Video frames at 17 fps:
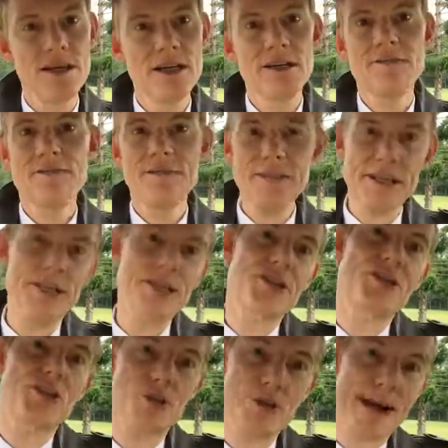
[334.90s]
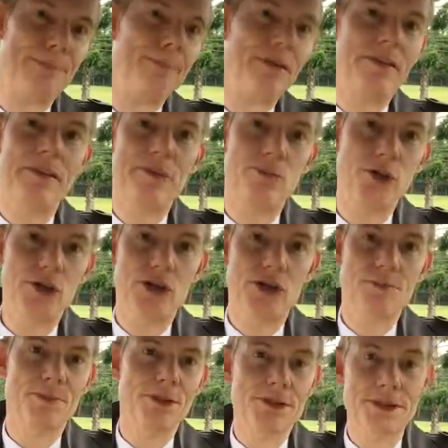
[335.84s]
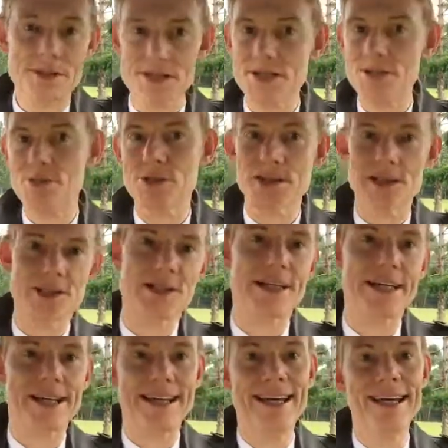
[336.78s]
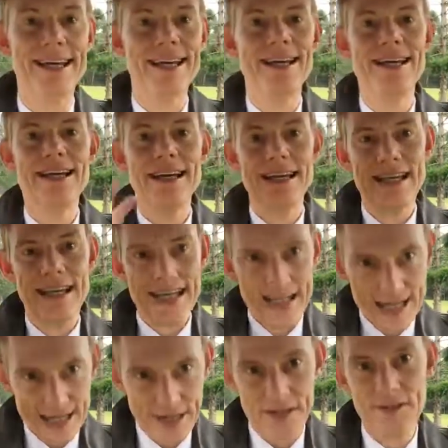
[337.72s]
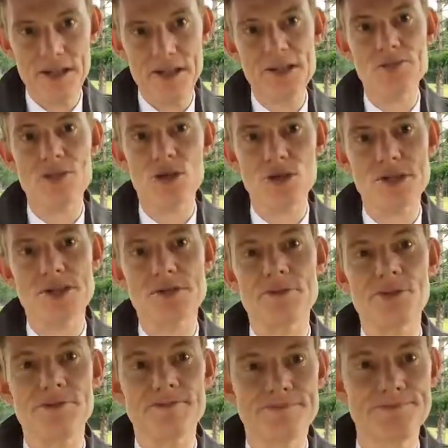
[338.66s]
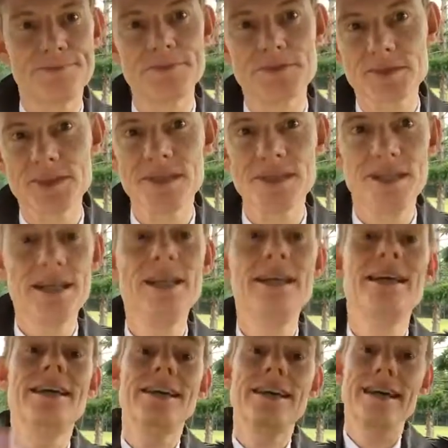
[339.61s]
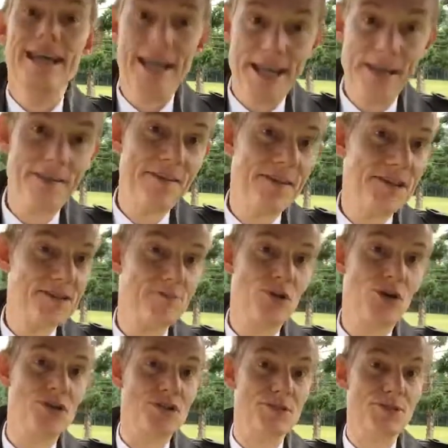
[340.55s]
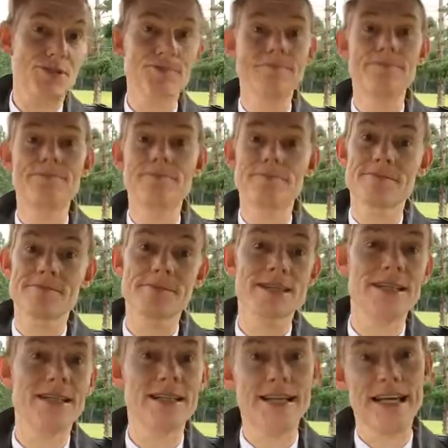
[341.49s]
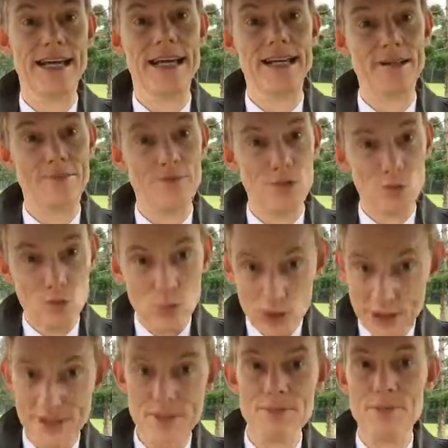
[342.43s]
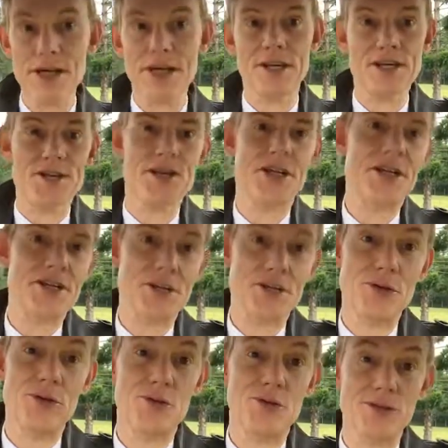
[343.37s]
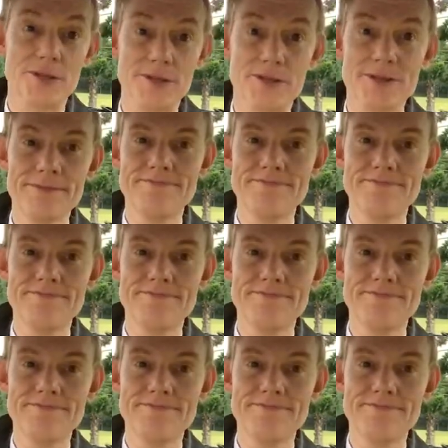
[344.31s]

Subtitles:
feeling trapped in their world, but I just want to say anything is possible. Anything is possible. And if you're wanting to make a change in your world,